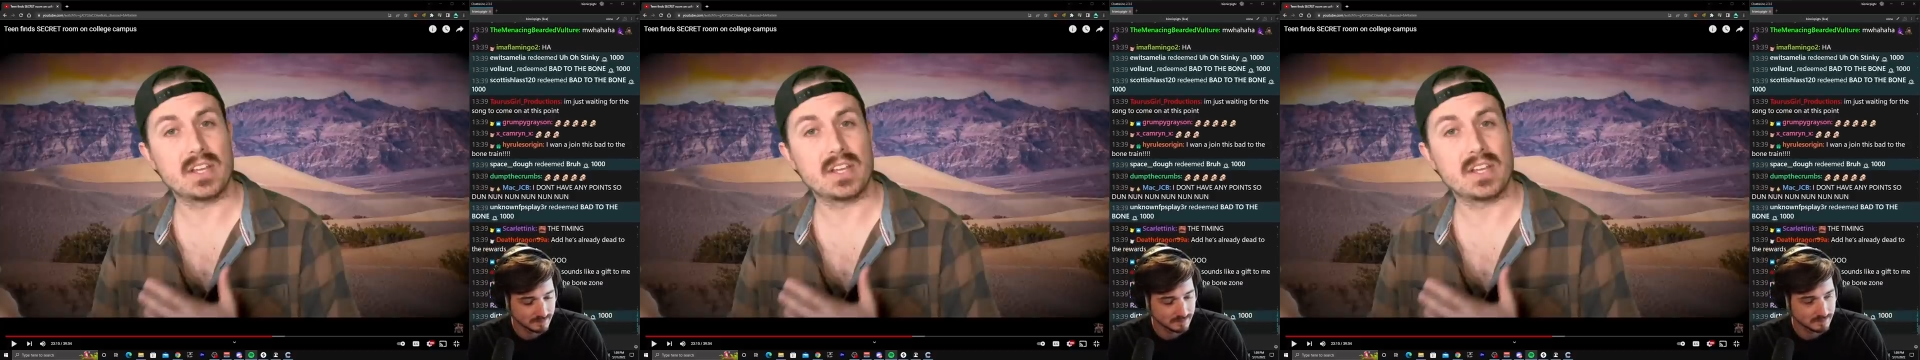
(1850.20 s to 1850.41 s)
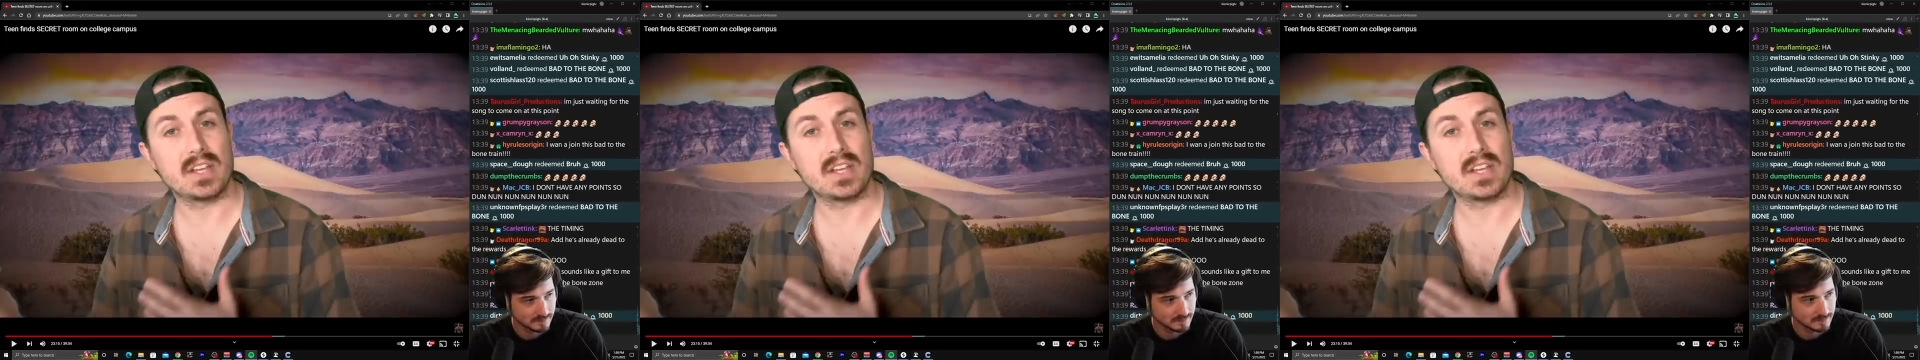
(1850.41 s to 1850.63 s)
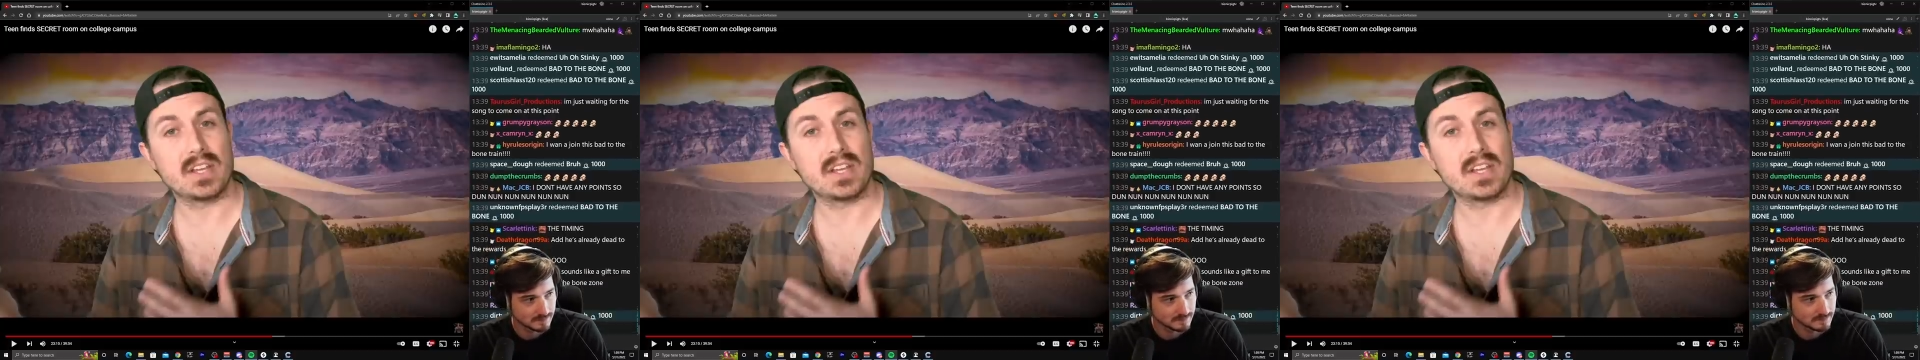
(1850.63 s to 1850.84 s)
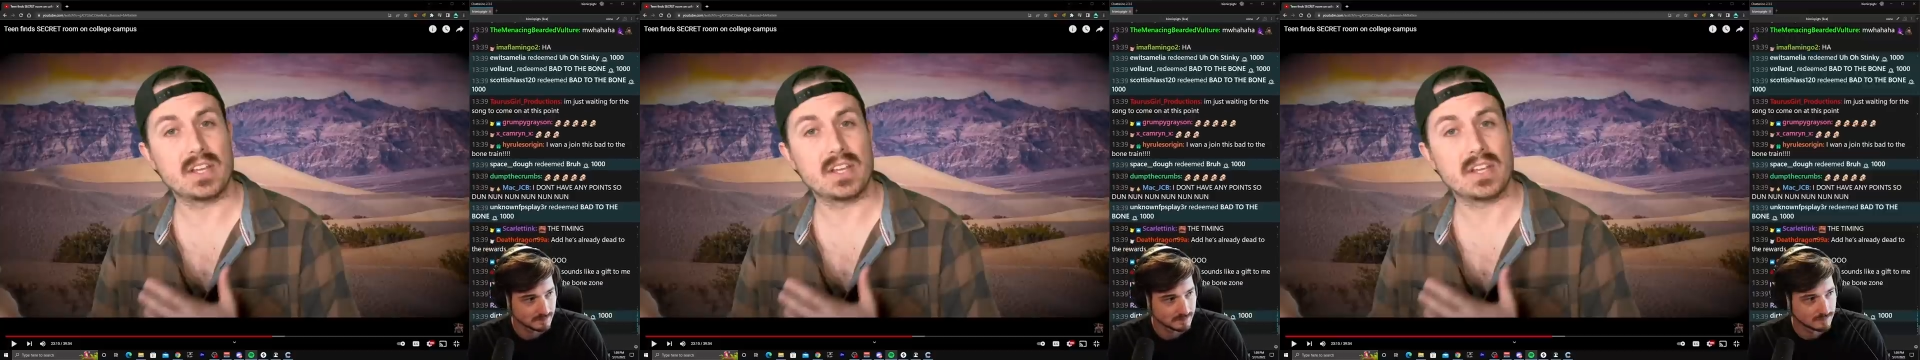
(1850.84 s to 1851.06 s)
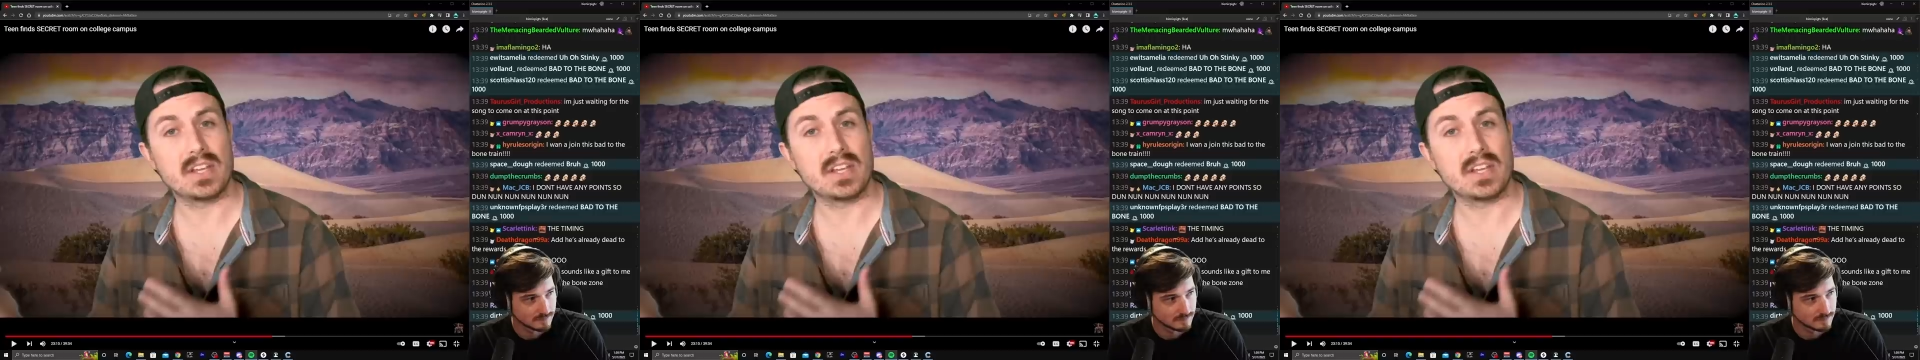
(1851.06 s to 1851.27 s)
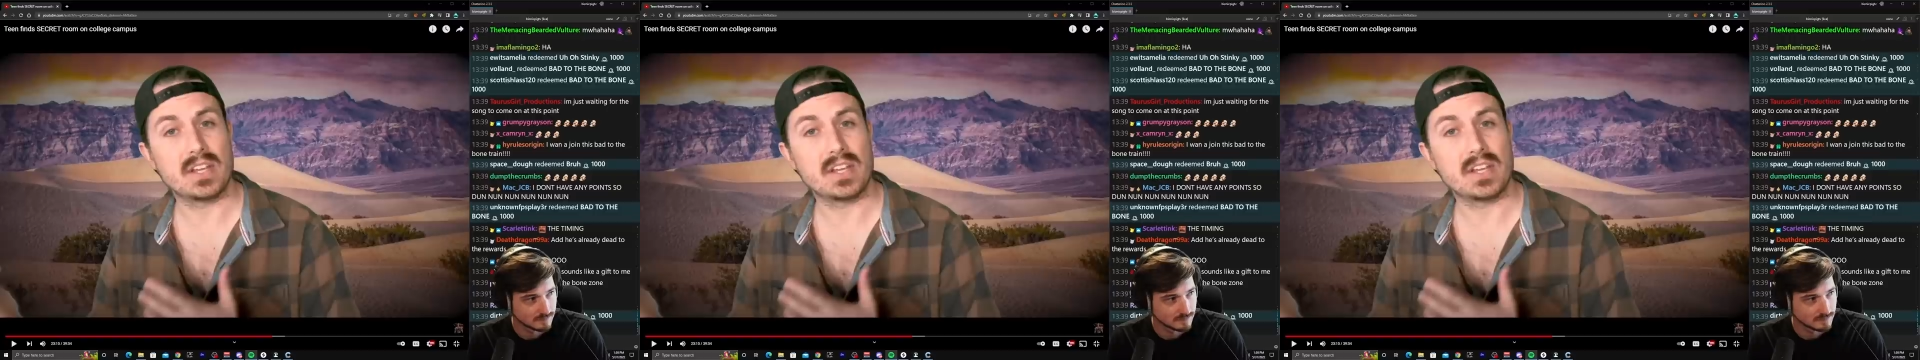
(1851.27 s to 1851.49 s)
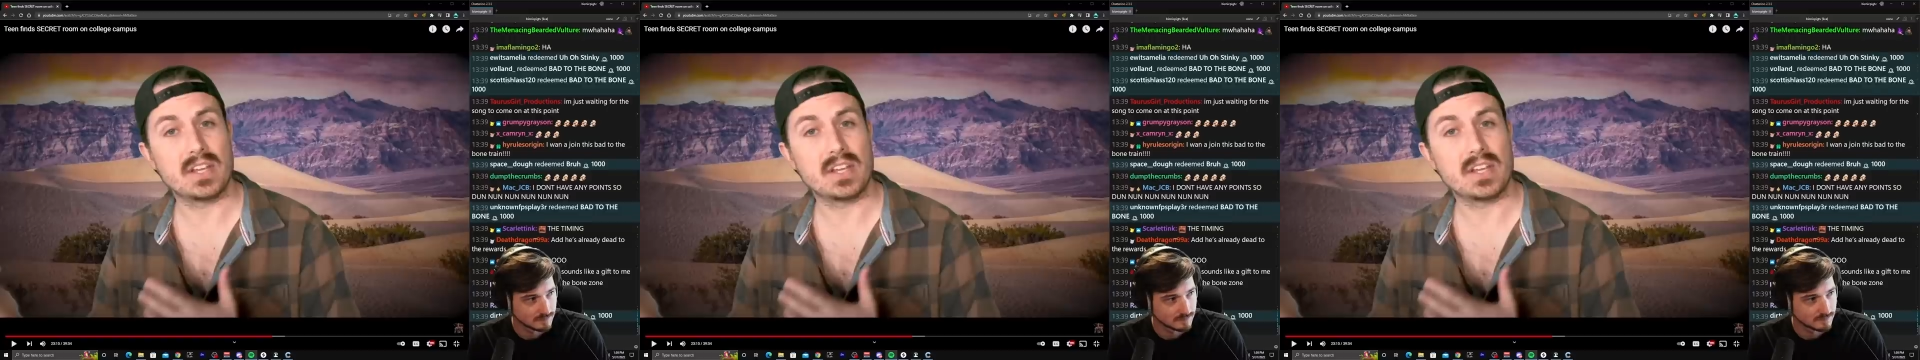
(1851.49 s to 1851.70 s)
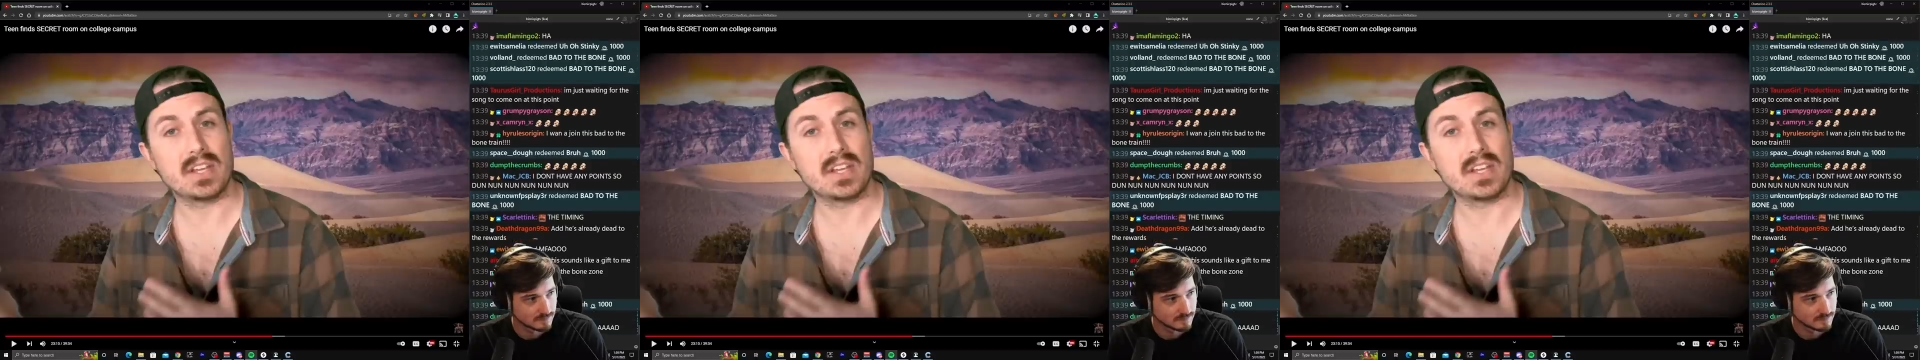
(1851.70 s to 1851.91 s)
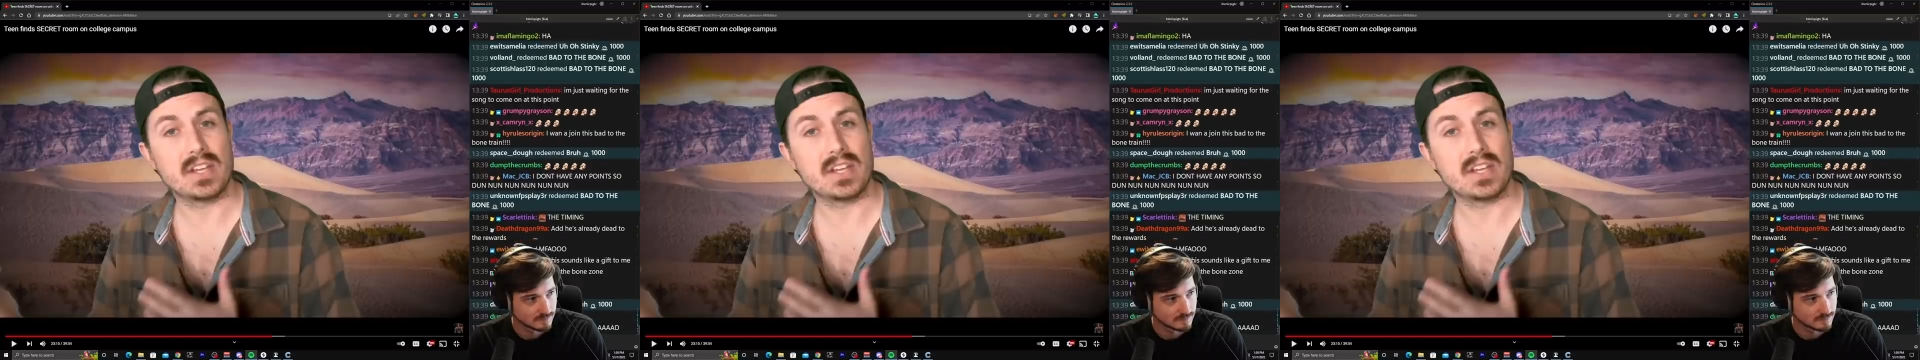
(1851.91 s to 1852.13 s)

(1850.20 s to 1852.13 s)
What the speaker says: No one is speaking in this clip.